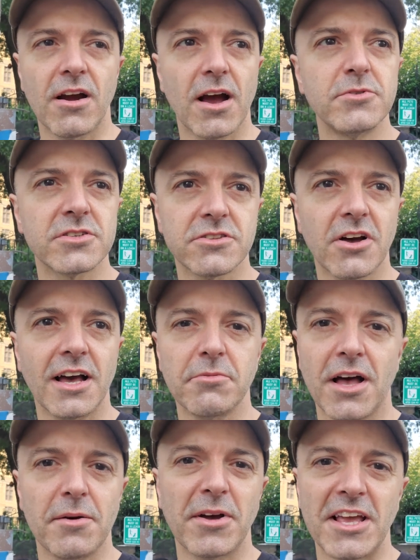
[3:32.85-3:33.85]
I'm
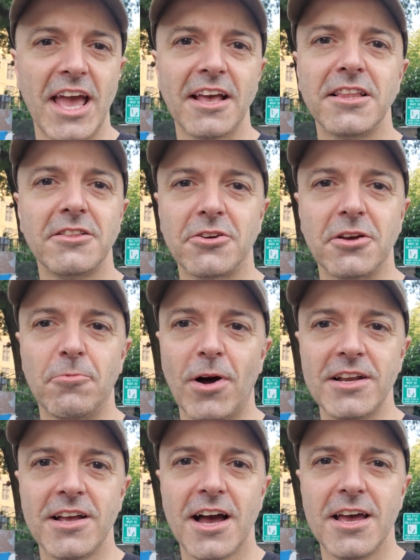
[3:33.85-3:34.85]
a gangly looking white
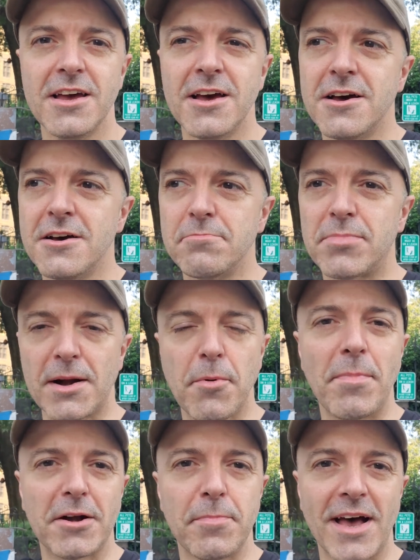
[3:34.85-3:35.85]
guy, but I'm a
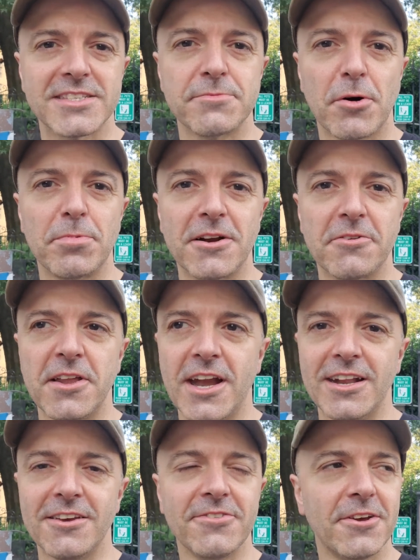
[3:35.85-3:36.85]
better basketball player than
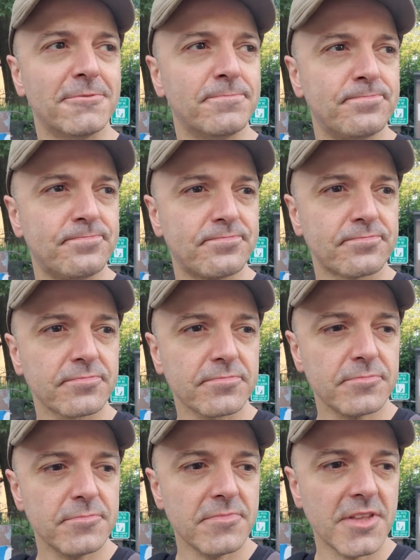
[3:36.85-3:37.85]
any of you.
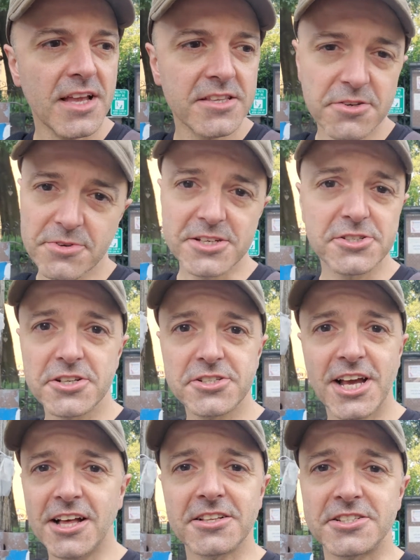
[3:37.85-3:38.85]
And so he issued a challenge.